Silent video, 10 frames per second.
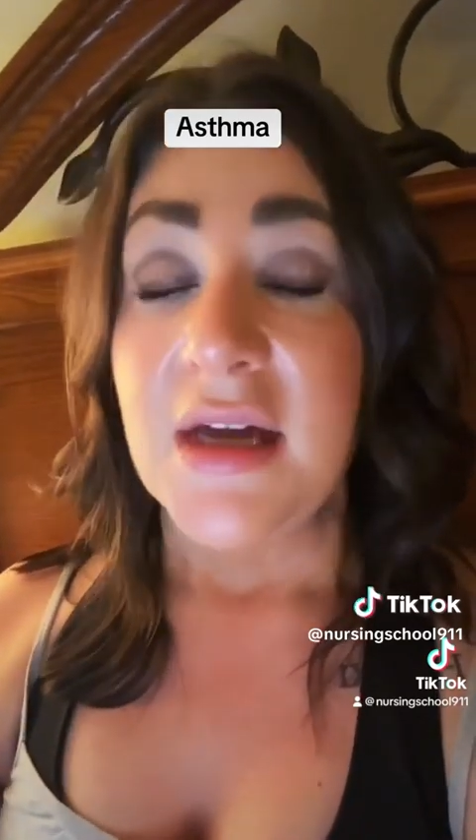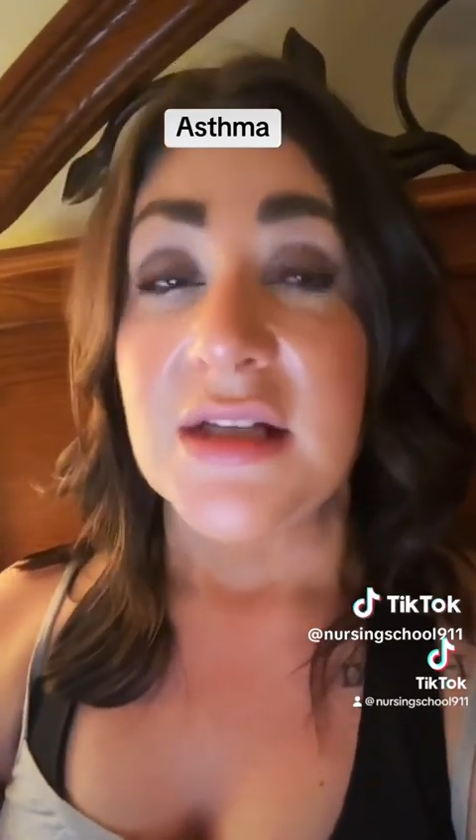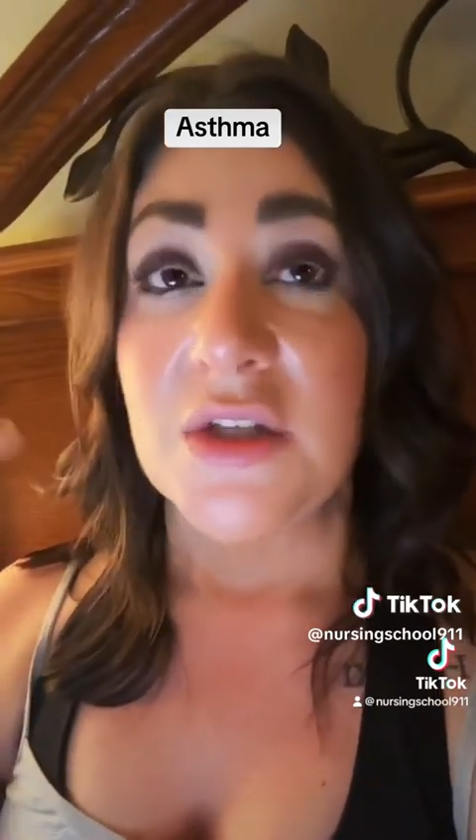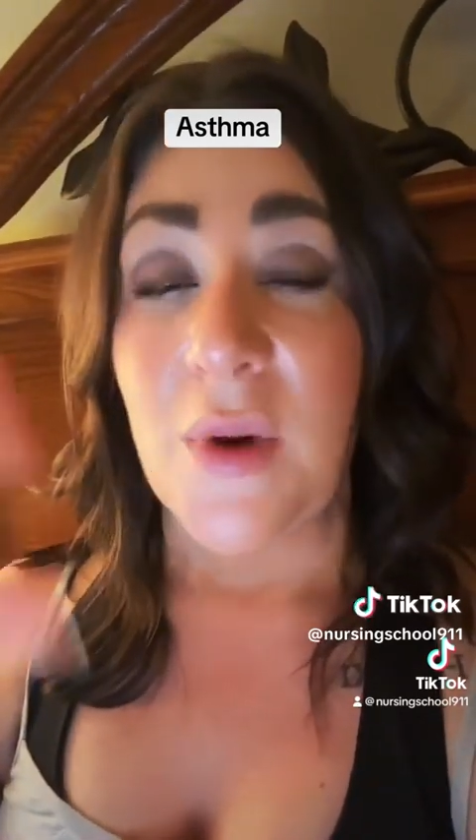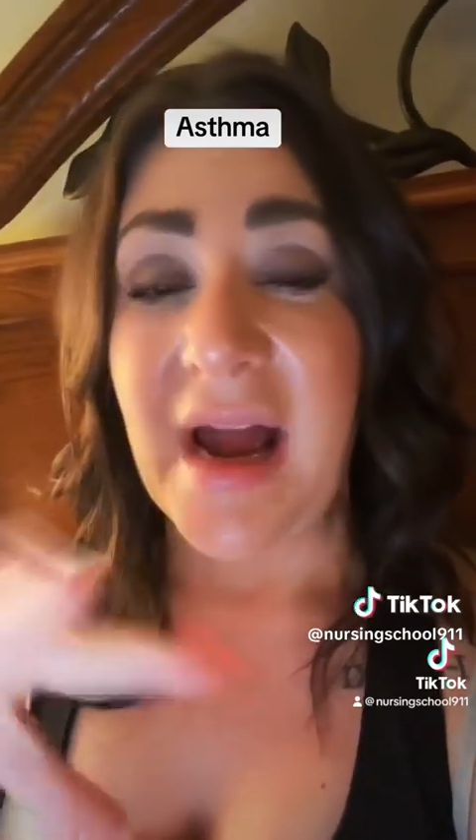
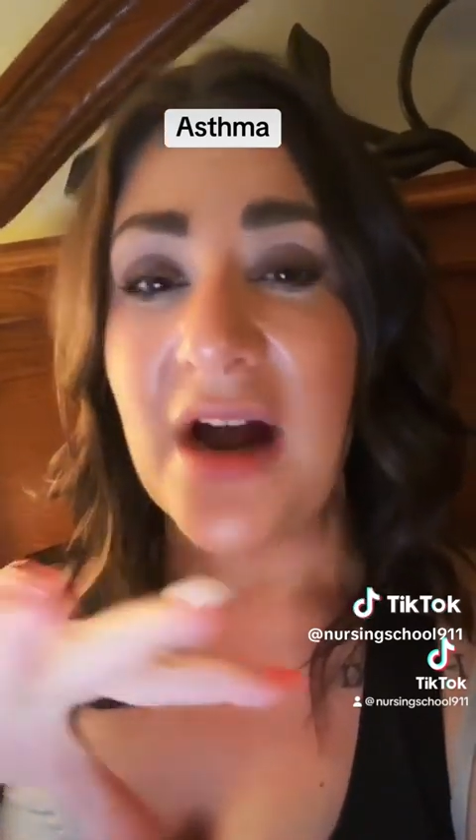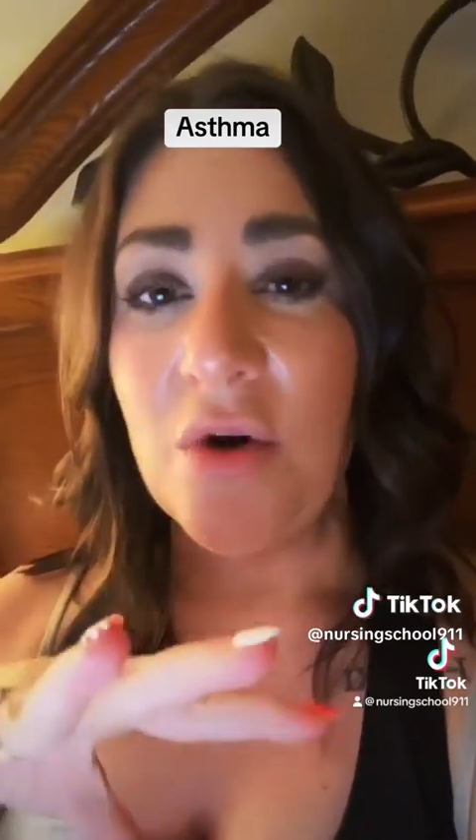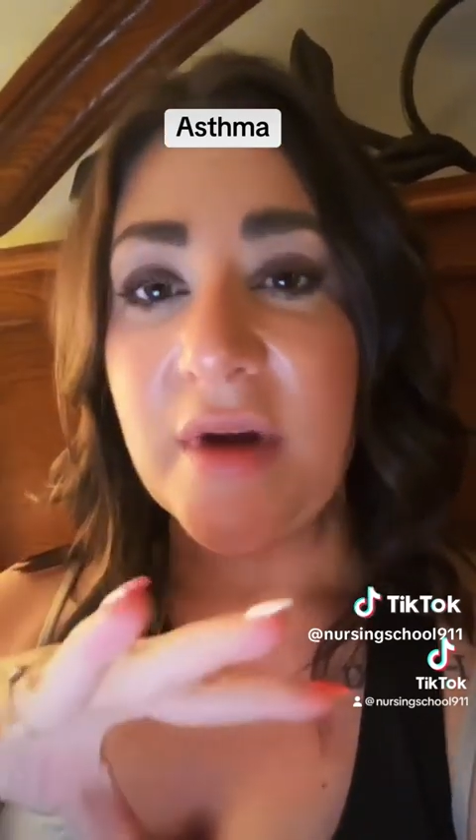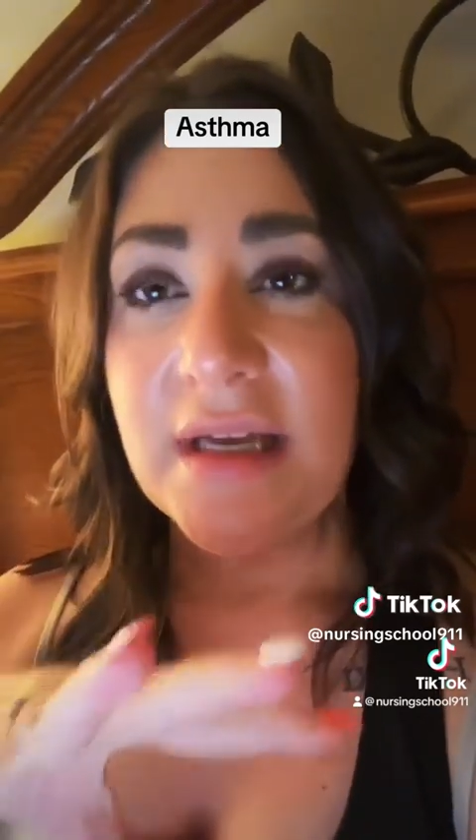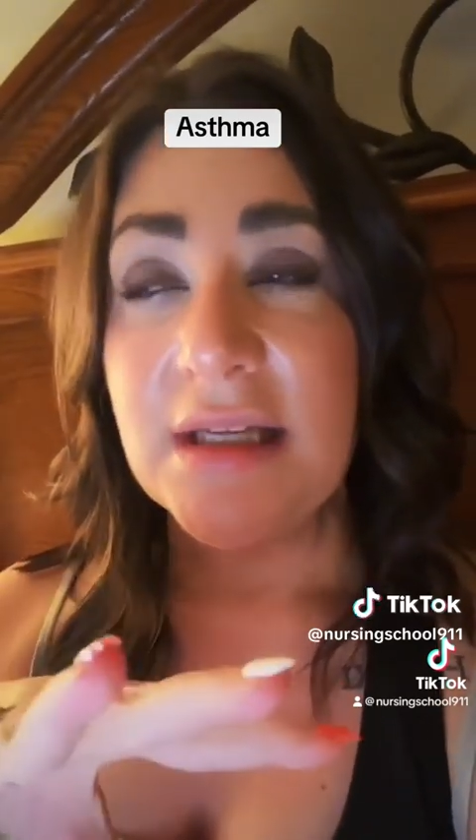So
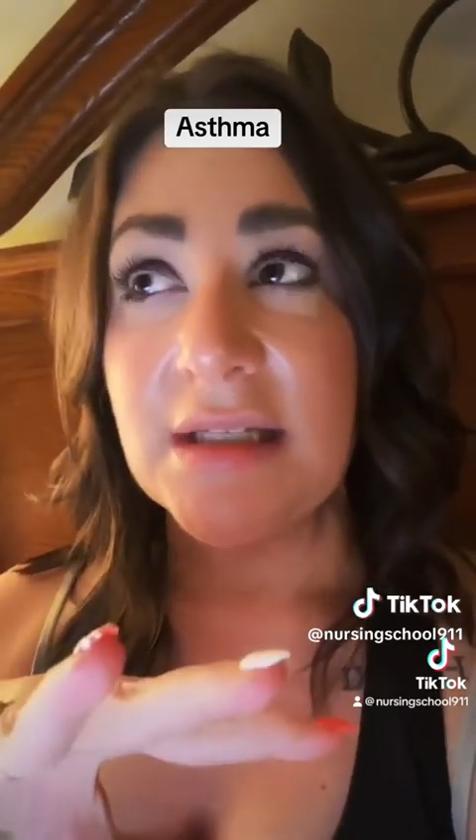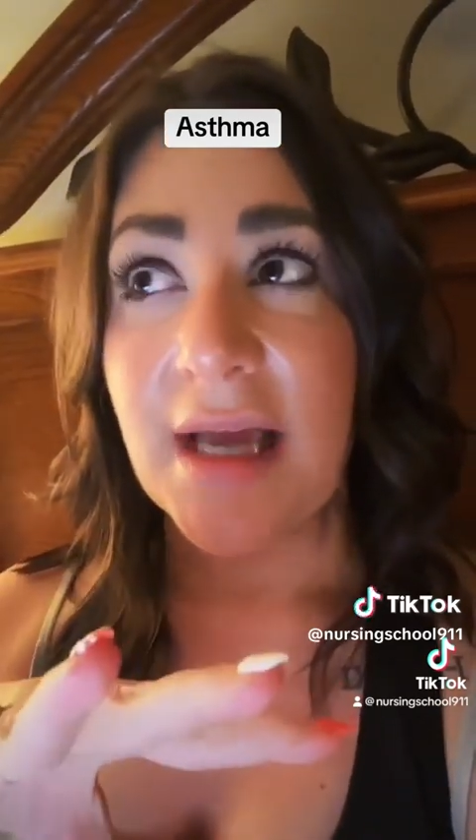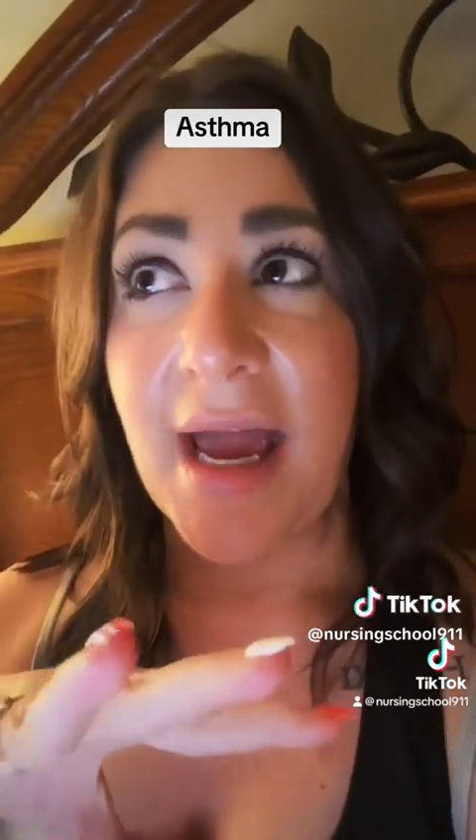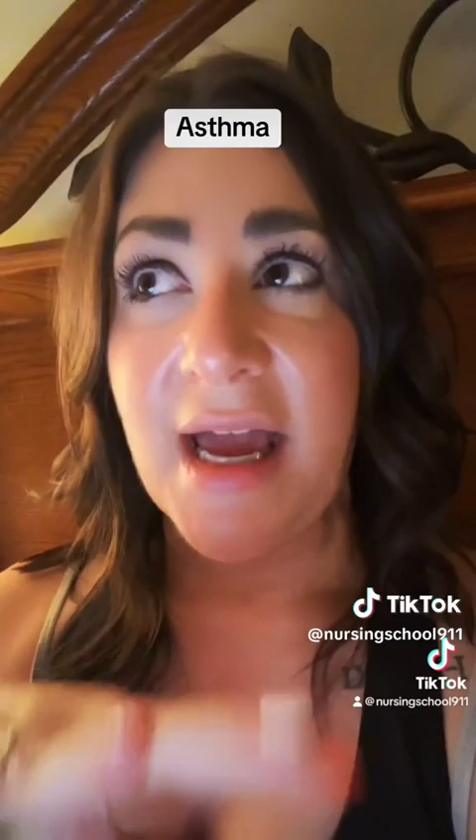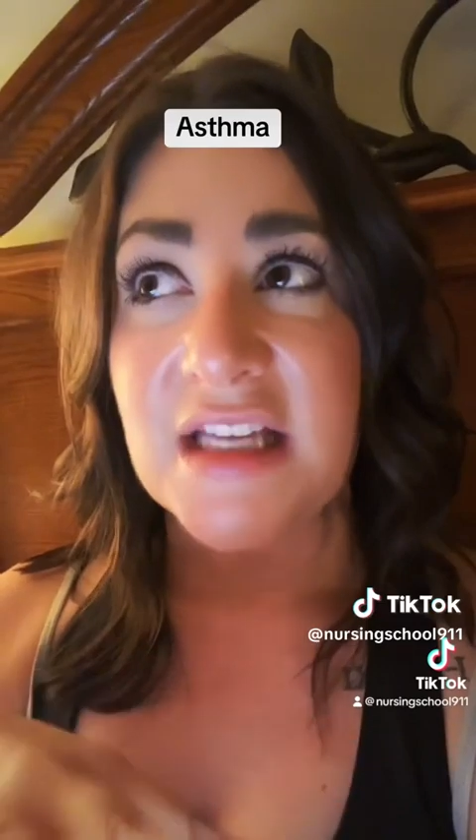how is
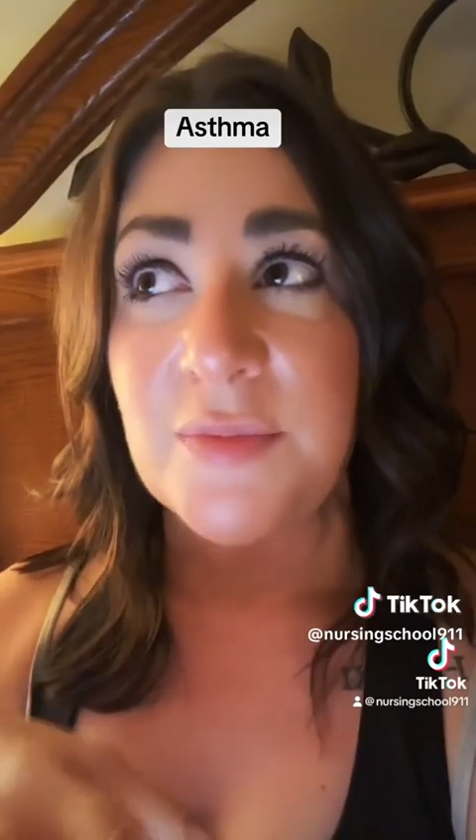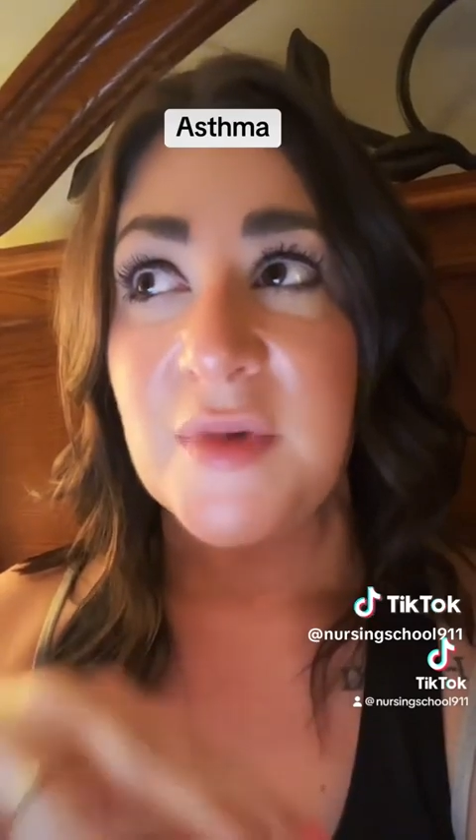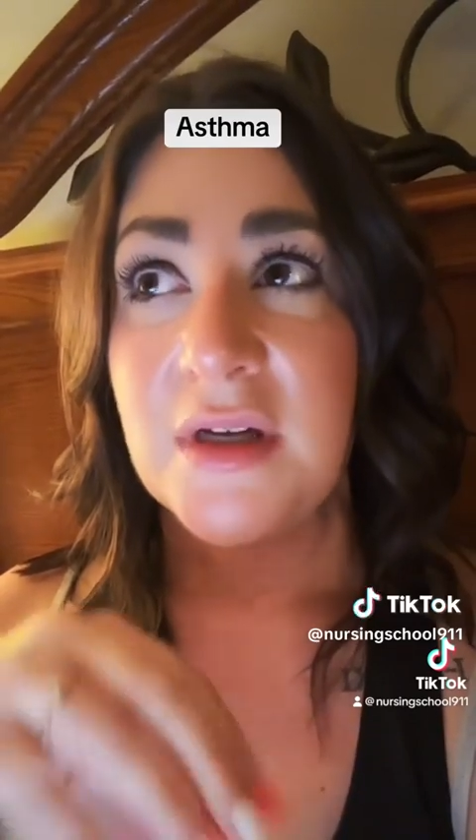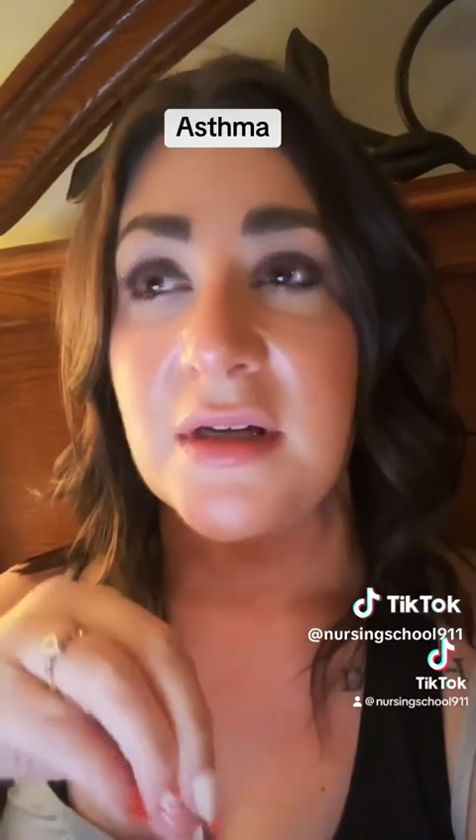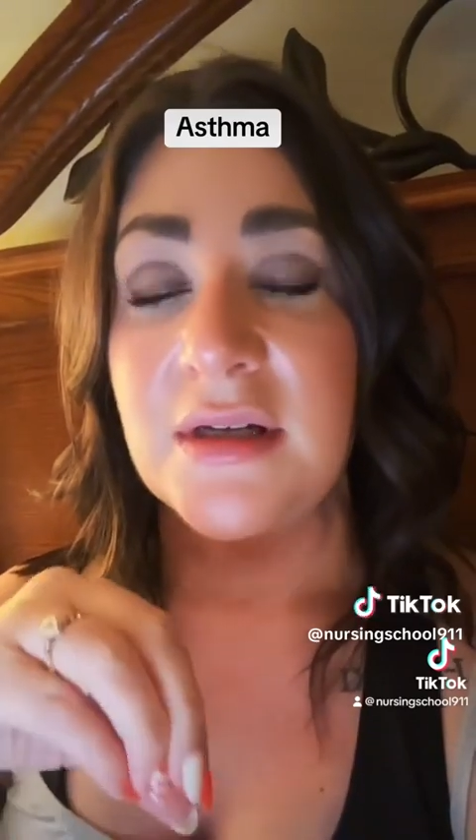
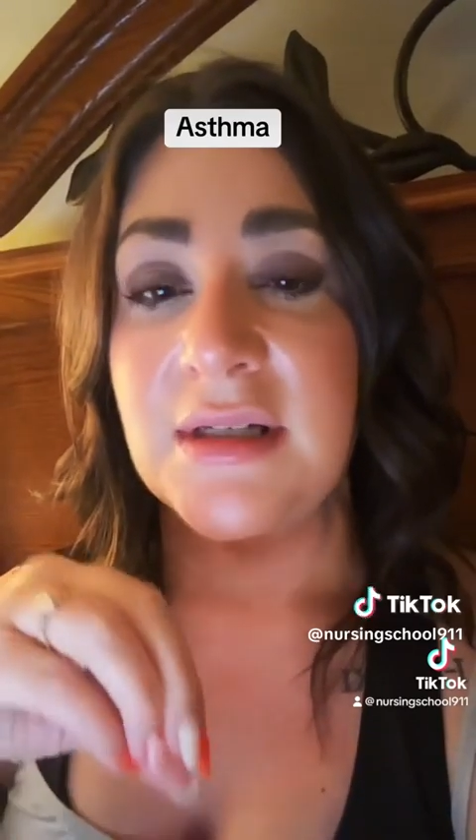asthma